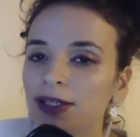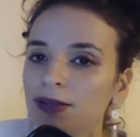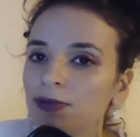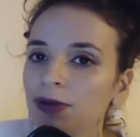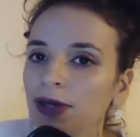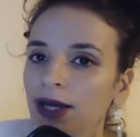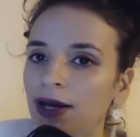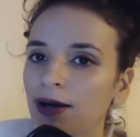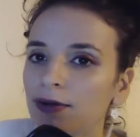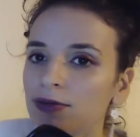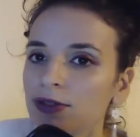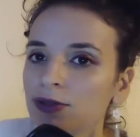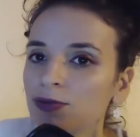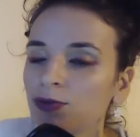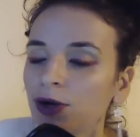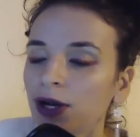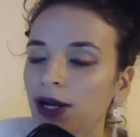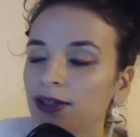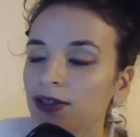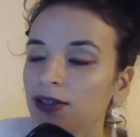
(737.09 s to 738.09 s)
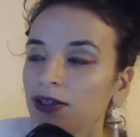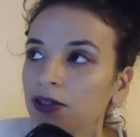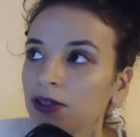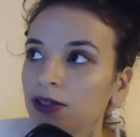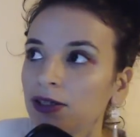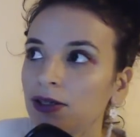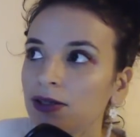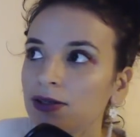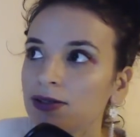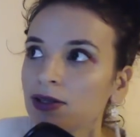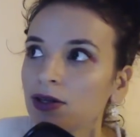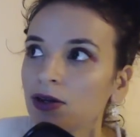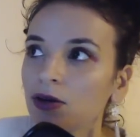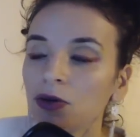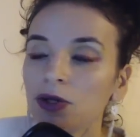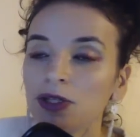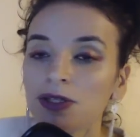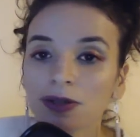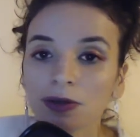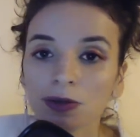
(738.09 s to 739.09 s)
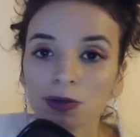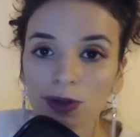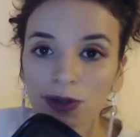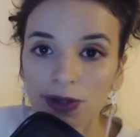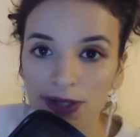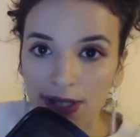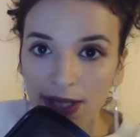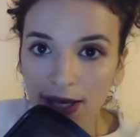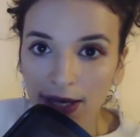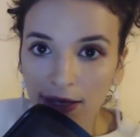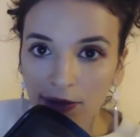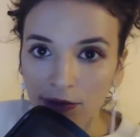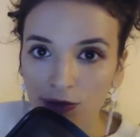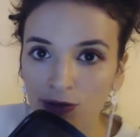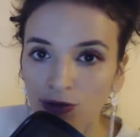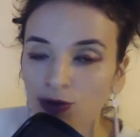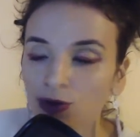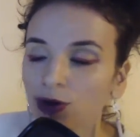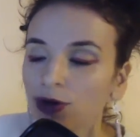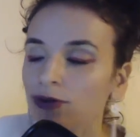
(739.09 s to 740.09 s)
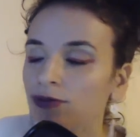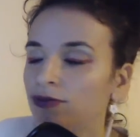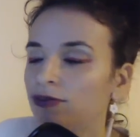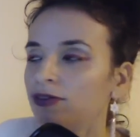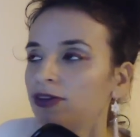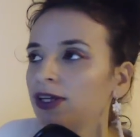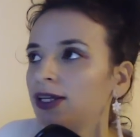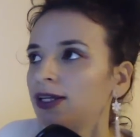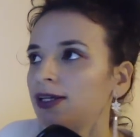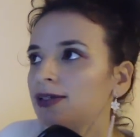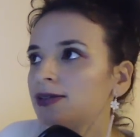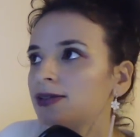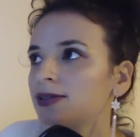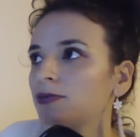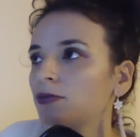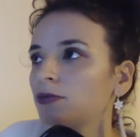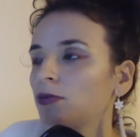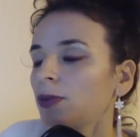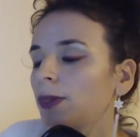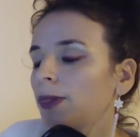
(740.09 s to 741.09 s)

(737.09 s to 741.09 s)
it becomes practical, so it's a good sign for Venus.